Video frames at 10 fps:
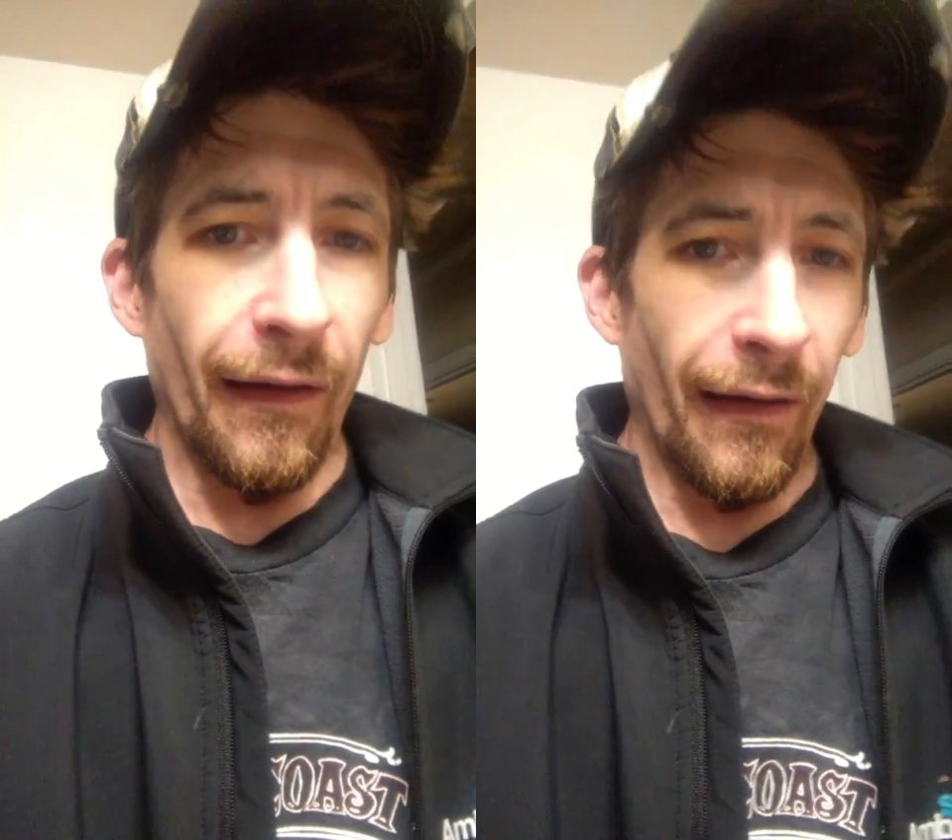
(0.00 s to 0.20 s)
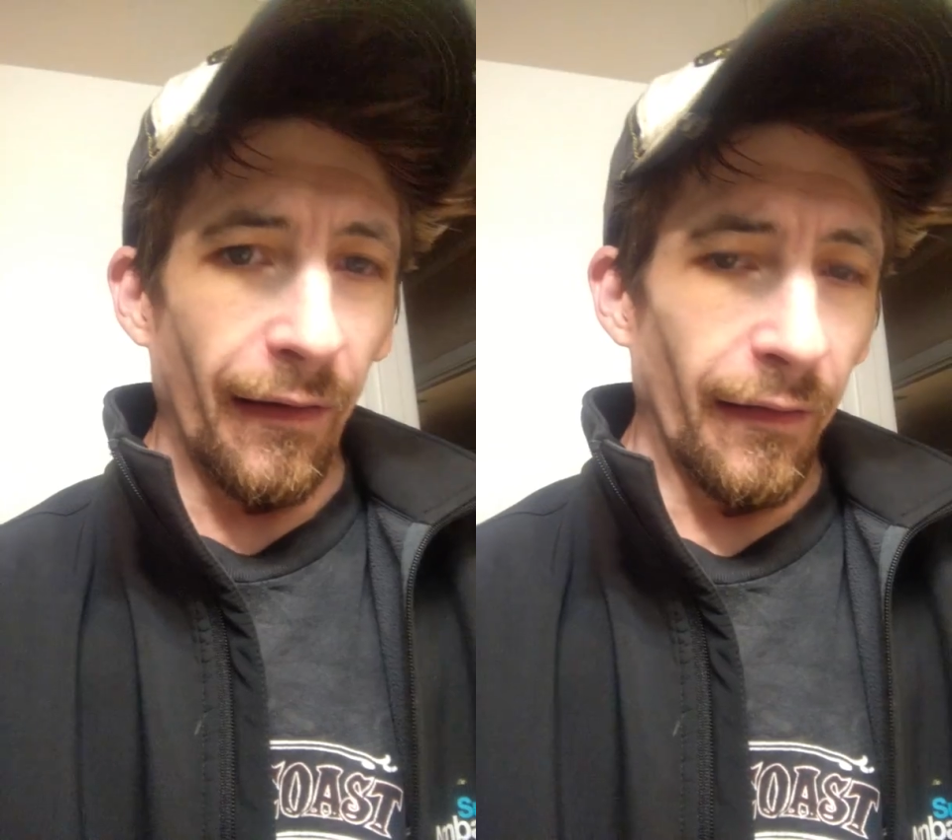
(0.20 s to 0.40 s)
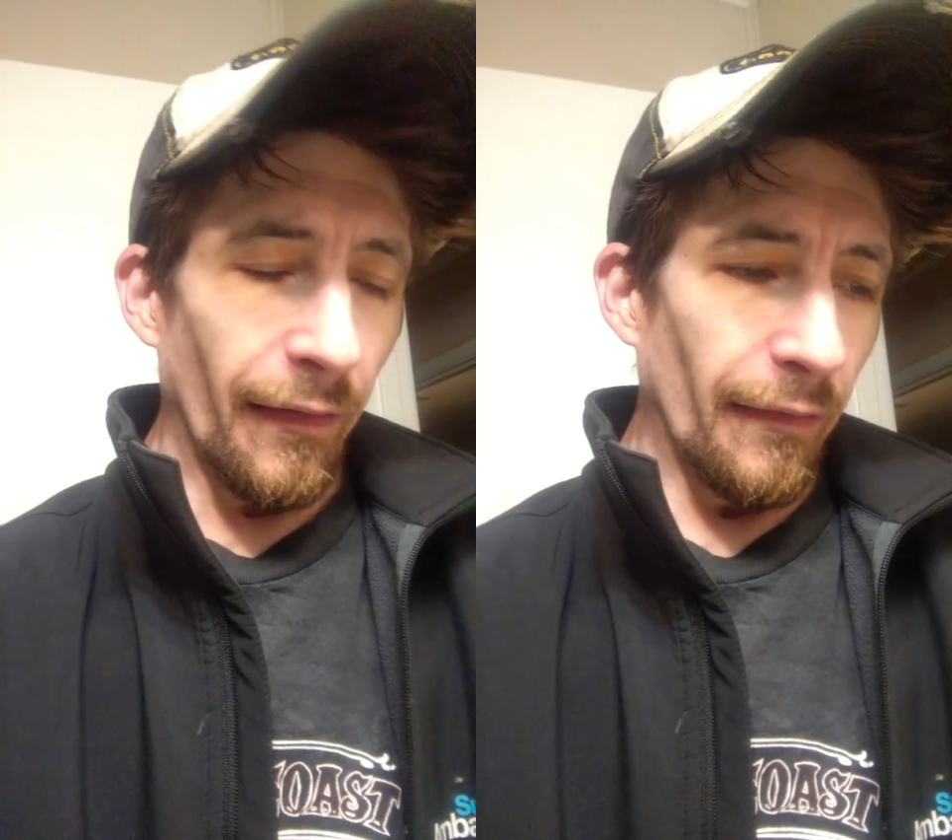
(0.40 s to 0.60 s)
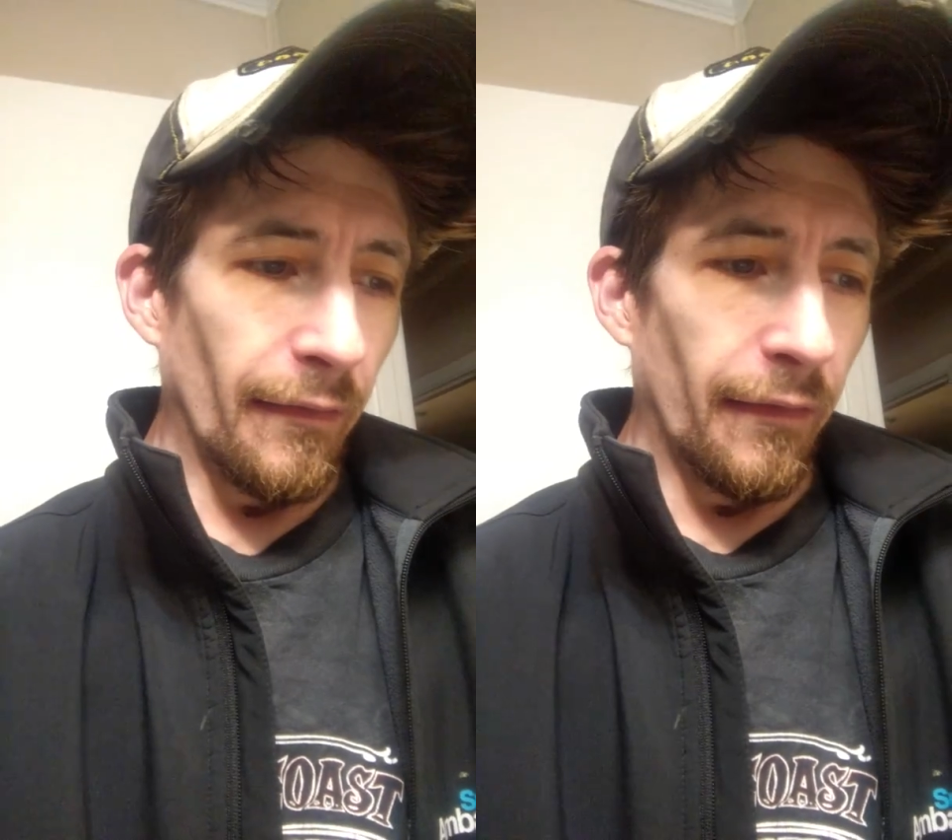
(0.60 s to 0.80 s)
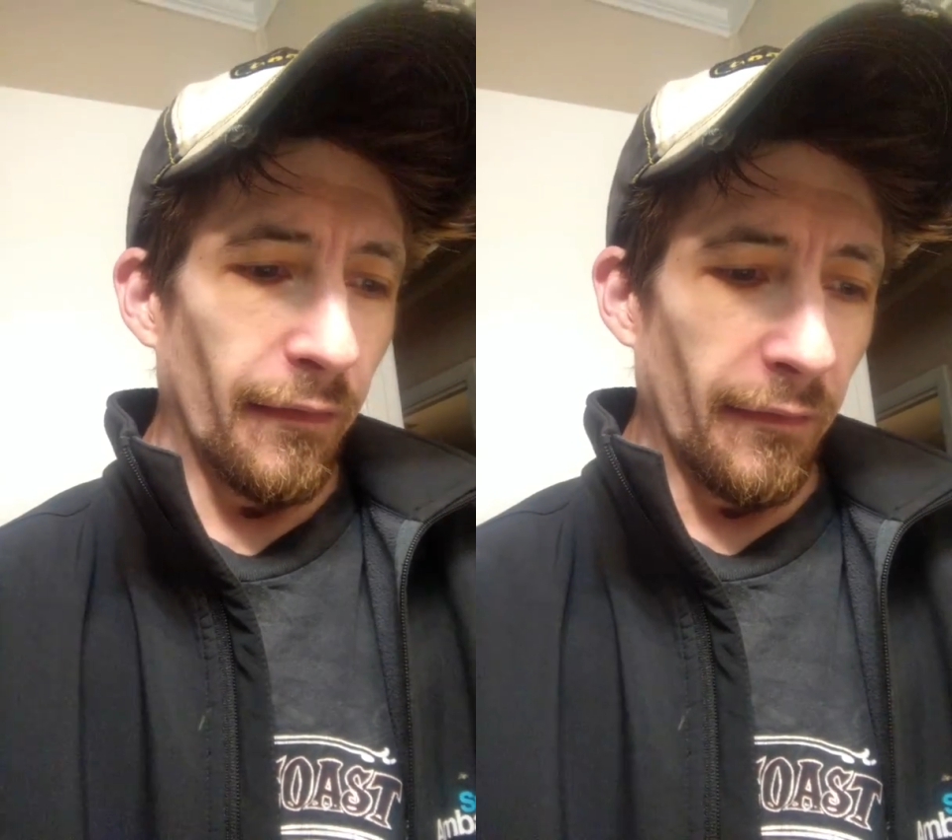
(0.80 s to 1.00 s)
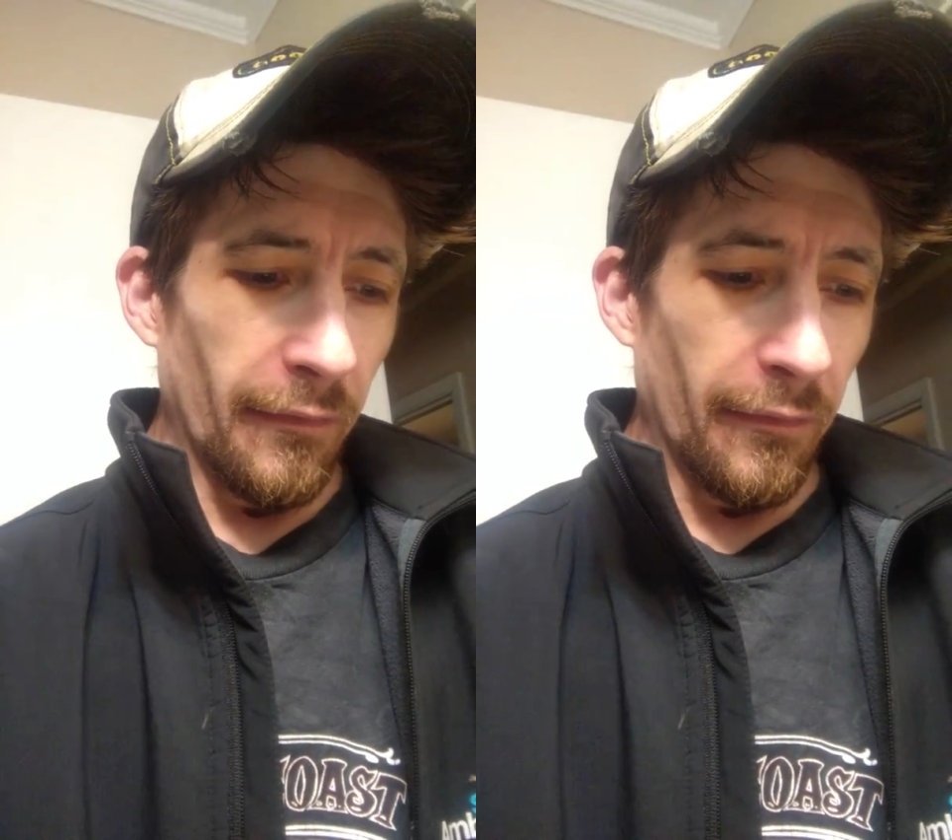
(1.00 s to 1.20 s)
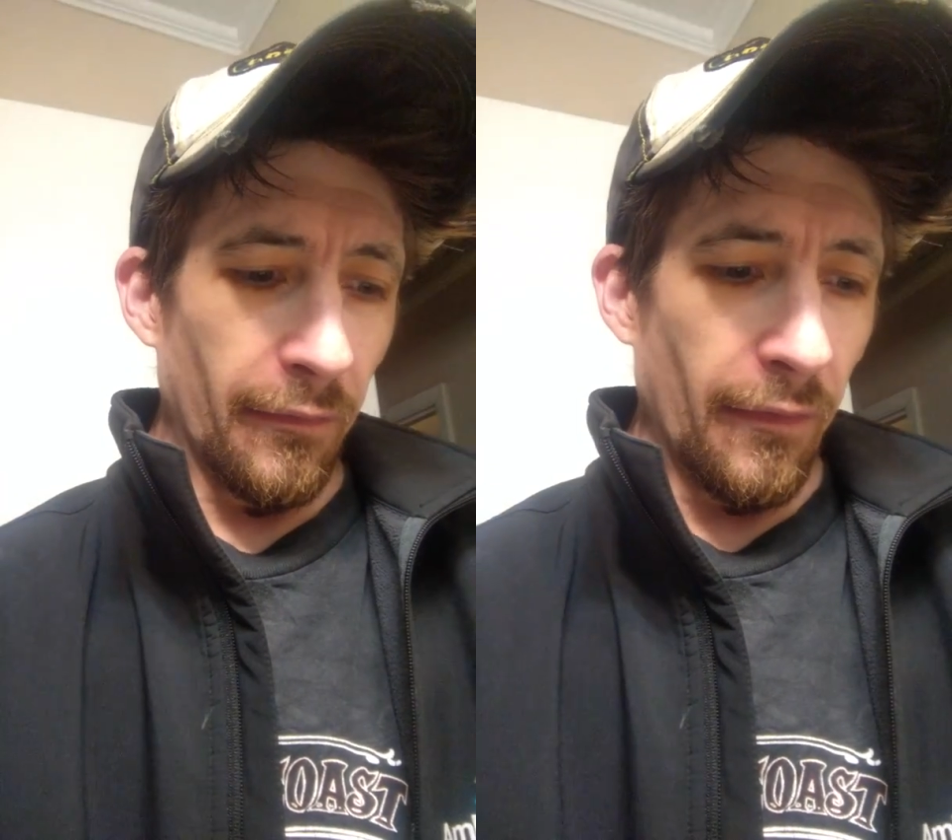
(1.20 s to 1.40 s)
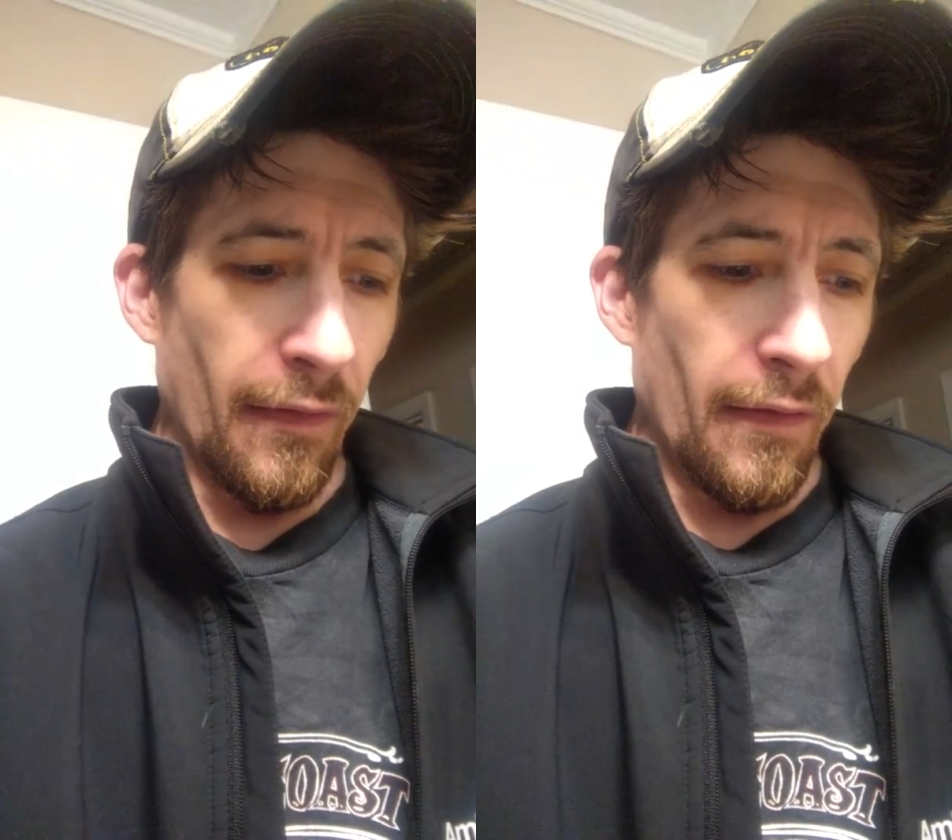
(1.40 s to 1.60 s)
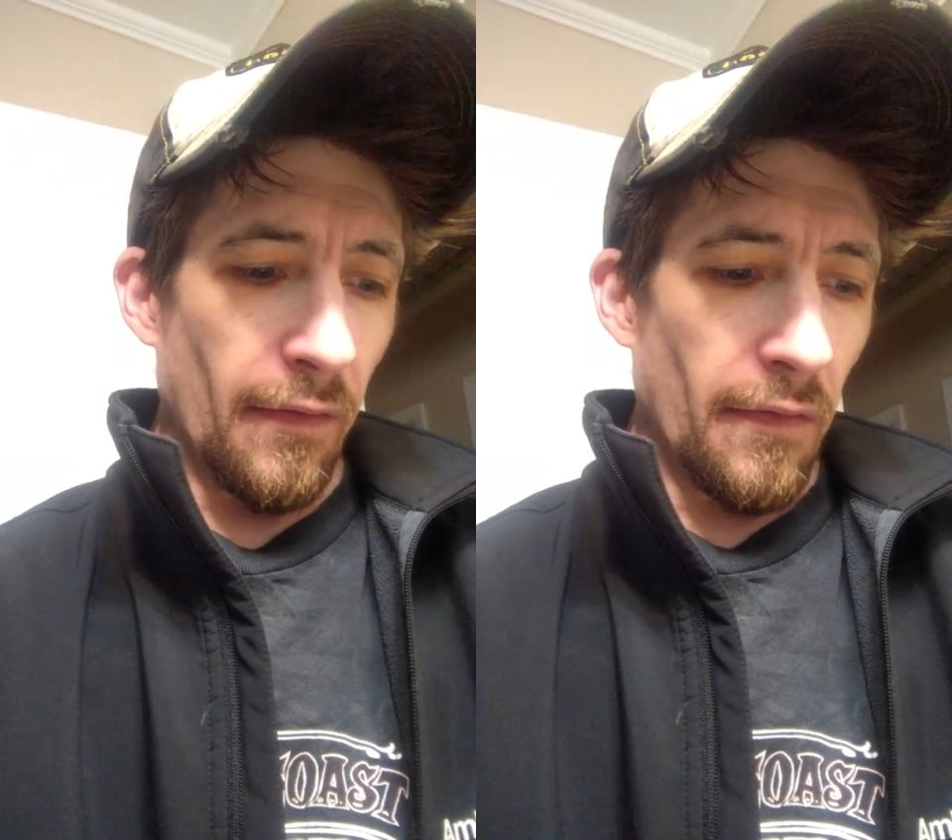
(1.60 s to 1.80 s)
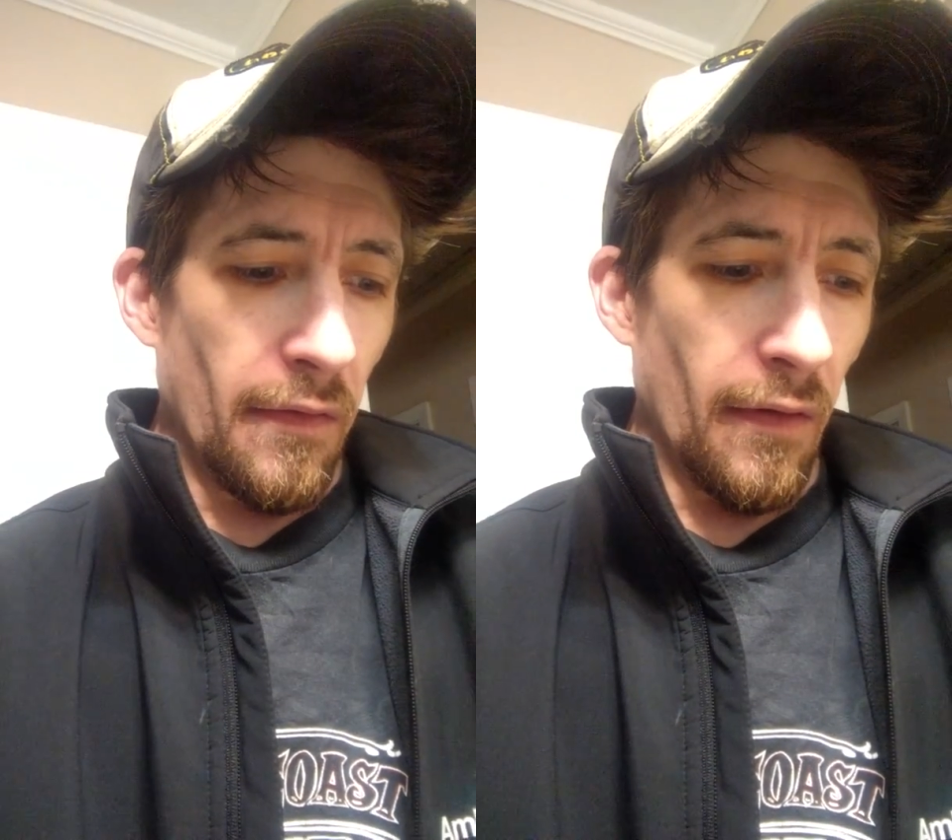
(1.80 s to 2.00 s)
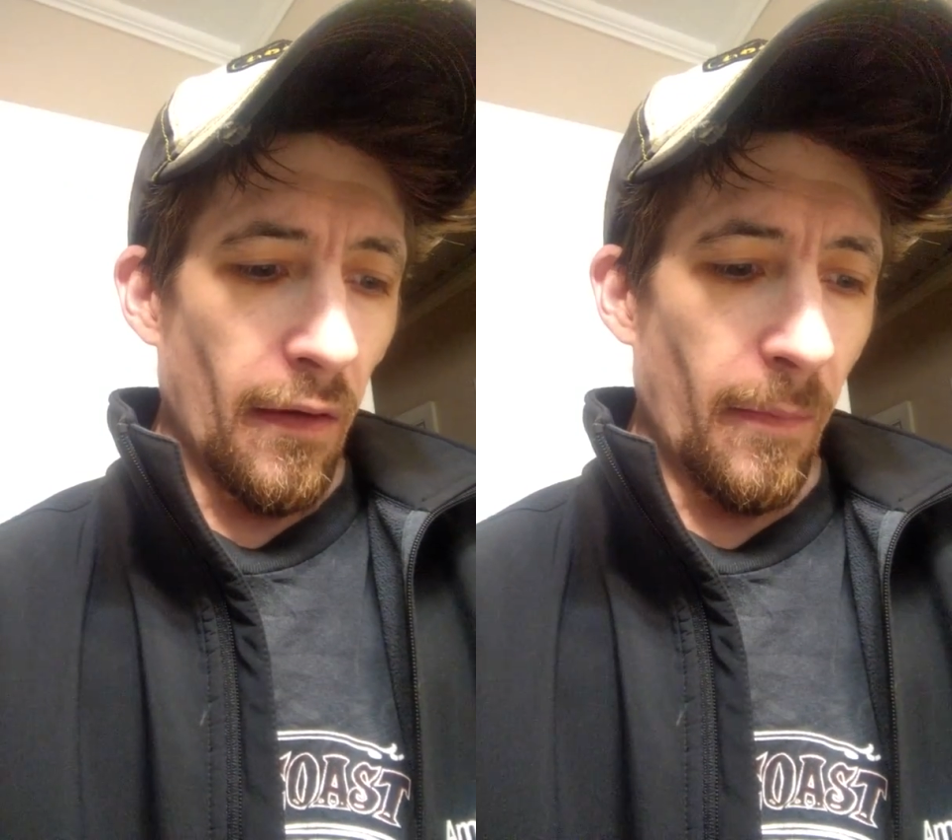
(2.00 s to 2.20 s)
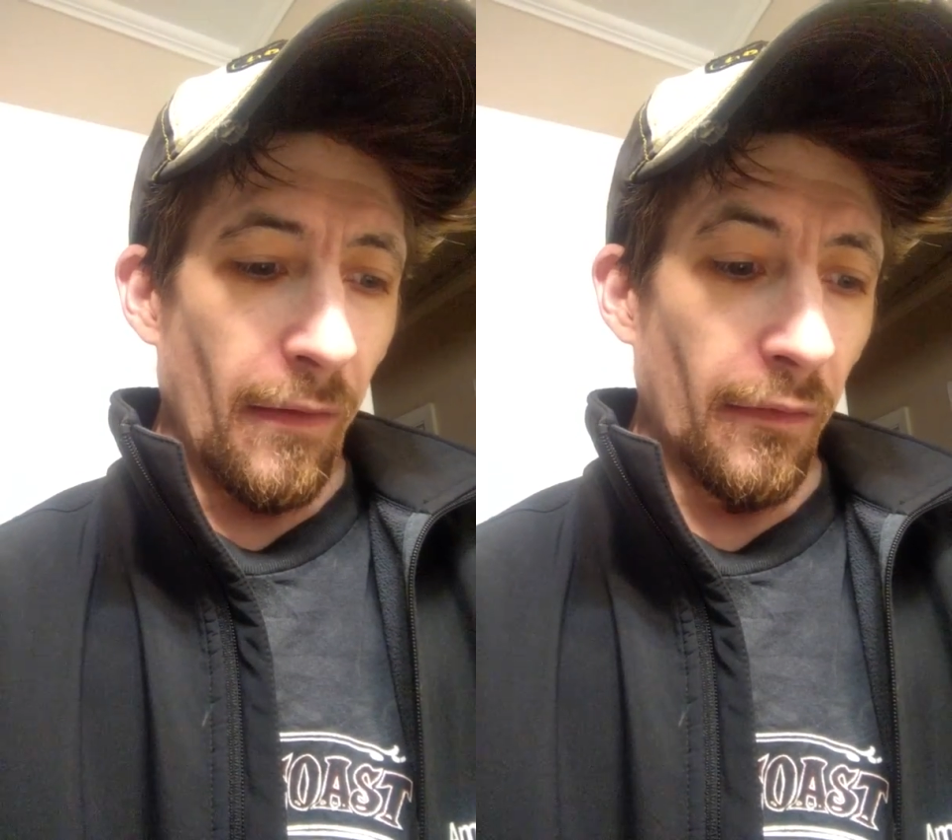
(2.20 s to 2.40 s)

and I mean,